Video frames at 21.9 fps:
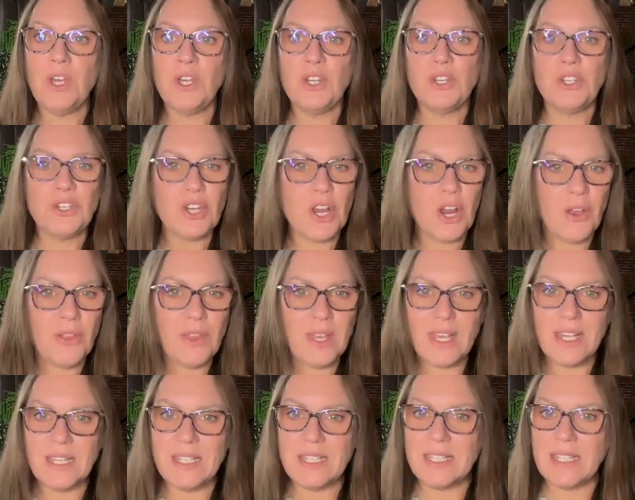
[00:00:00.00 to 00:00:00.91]
Share
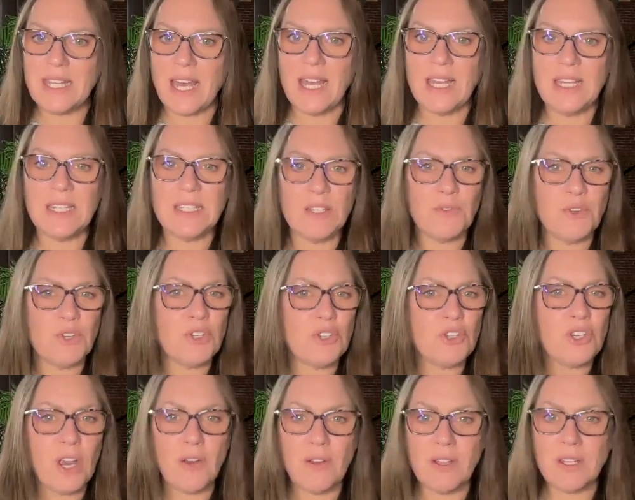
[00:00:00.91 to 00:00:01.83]
the insights. If you're
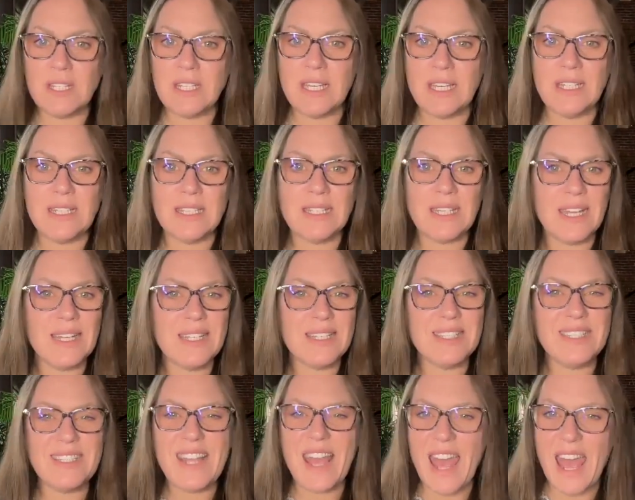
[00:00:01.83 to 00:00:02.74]
sharing the
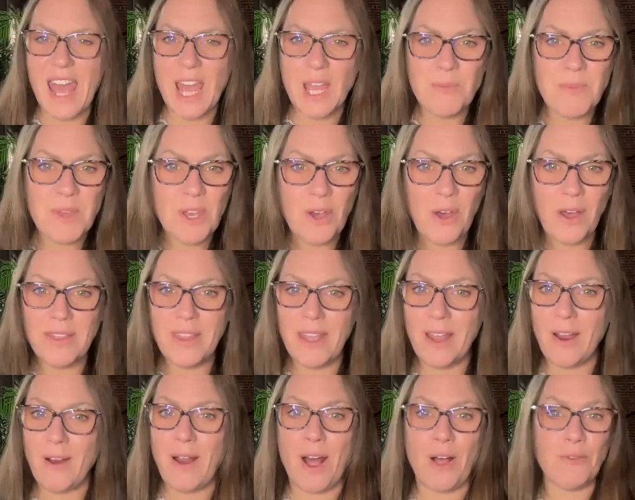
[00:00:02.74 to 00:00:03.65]
insights, tag me on
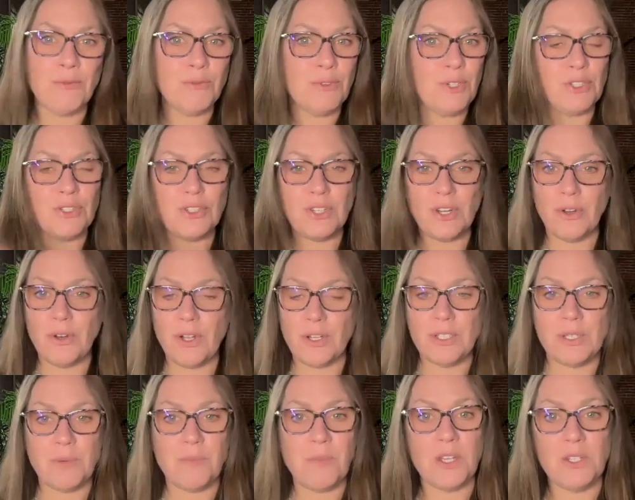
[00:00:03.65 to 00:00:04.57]
there. I'll reshare it
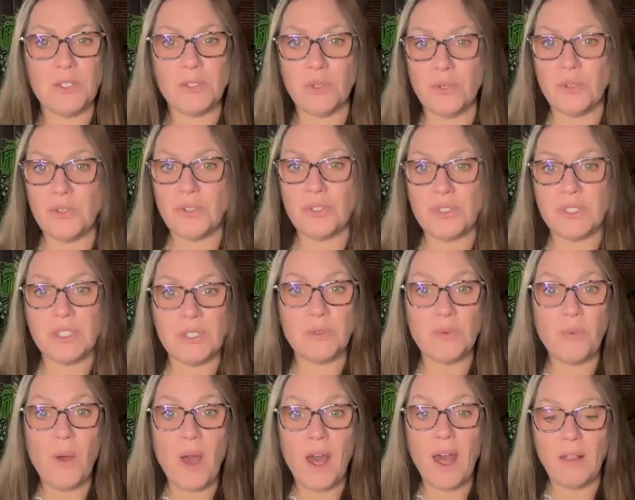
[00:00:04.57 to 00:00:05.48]
onto my socials
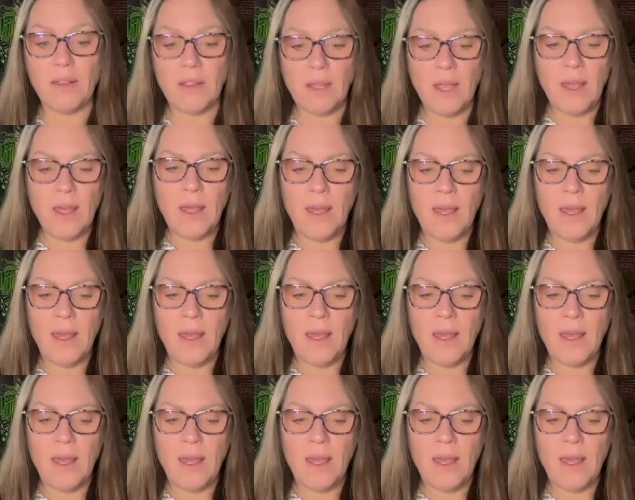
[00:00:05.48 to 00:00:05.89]
as well.